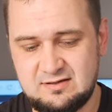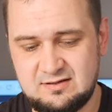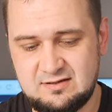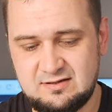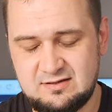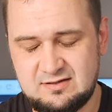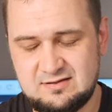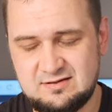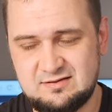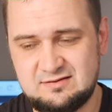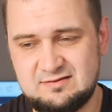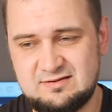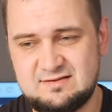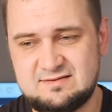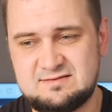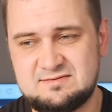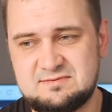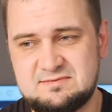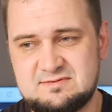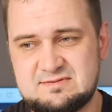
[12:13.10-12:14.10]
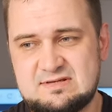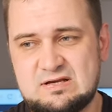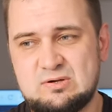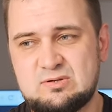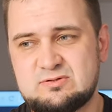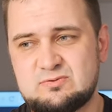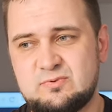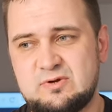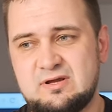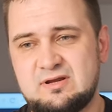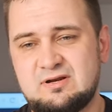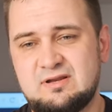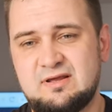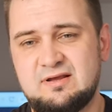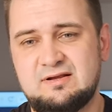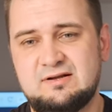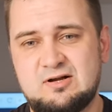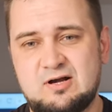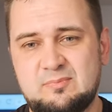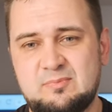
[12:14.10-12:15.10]
The sounds were
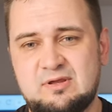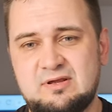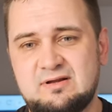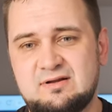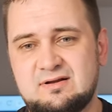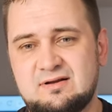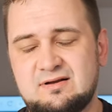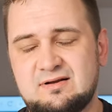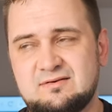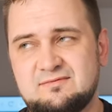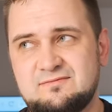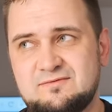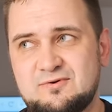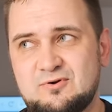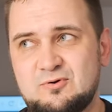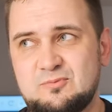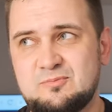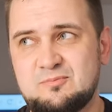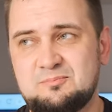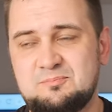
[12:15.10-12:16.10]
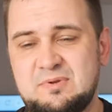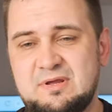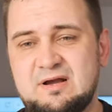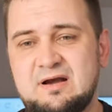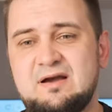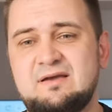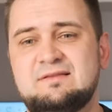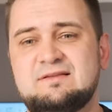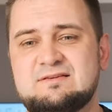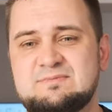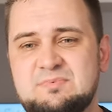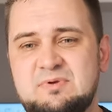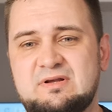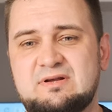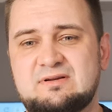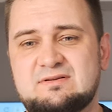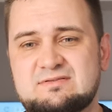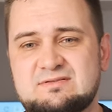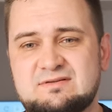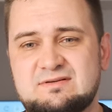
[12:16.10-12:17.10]
like coming from behind the
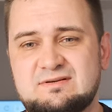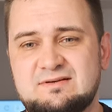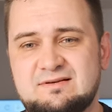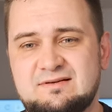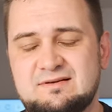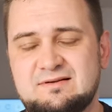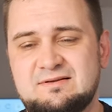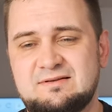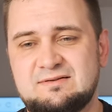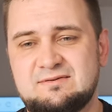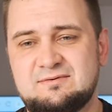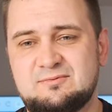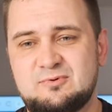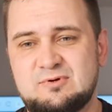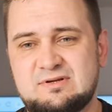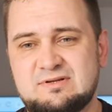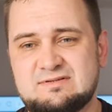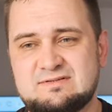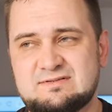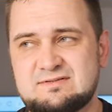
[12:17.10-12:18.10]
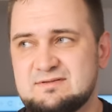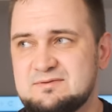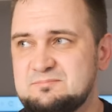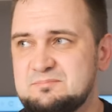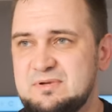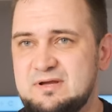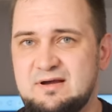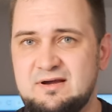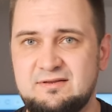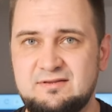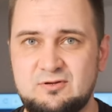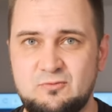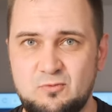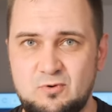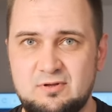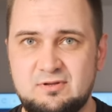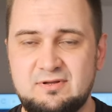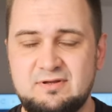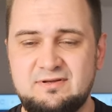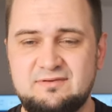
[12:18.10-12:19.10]
speakers, it was behind the
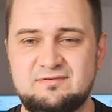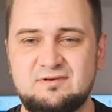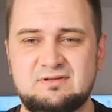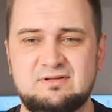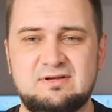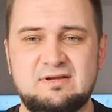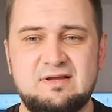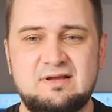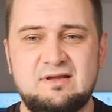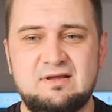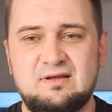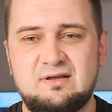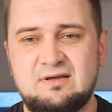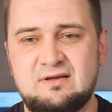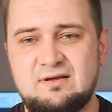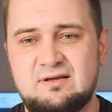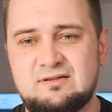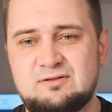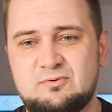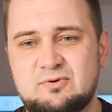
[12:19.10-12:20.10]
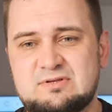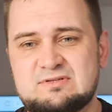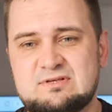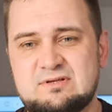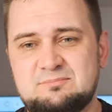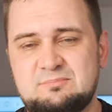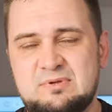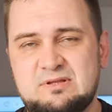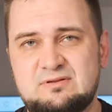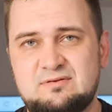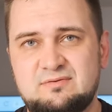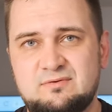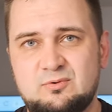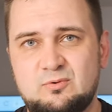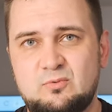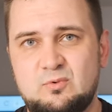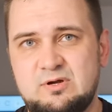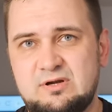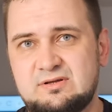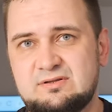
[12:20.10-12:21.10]
wall even. It was a bit
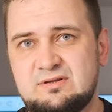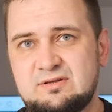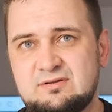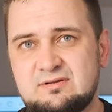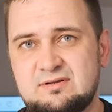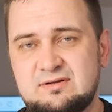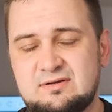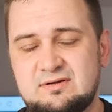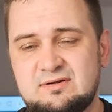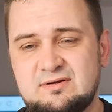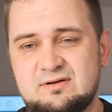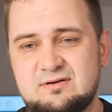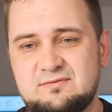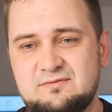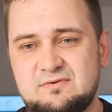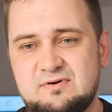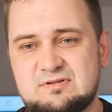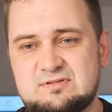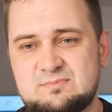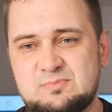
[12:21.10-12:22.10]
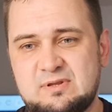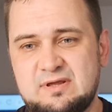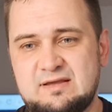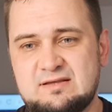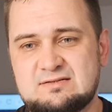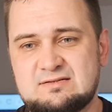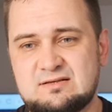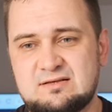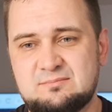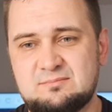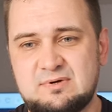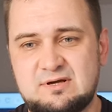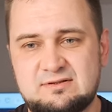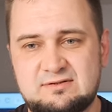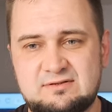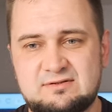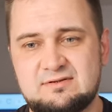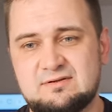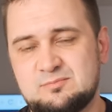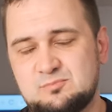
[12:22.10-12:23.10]
weird in the first place,
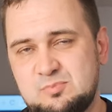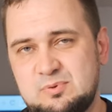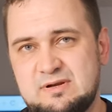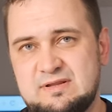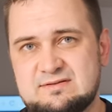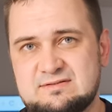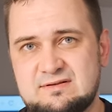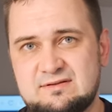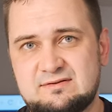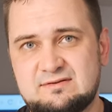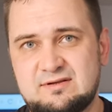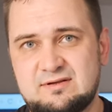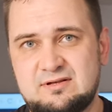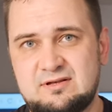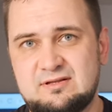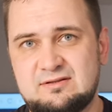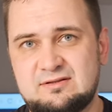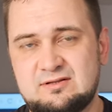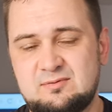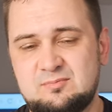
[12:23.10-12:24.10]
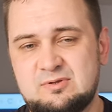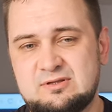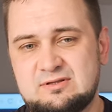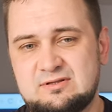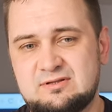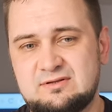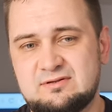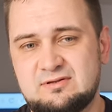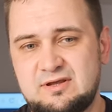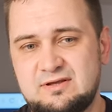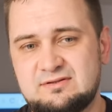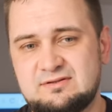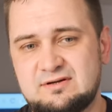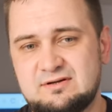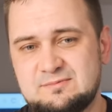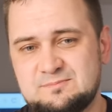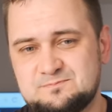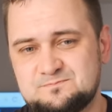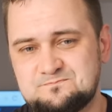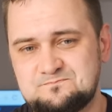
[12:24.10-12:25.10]
but pleasant a little bit
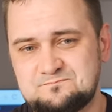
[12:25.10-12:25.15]
later.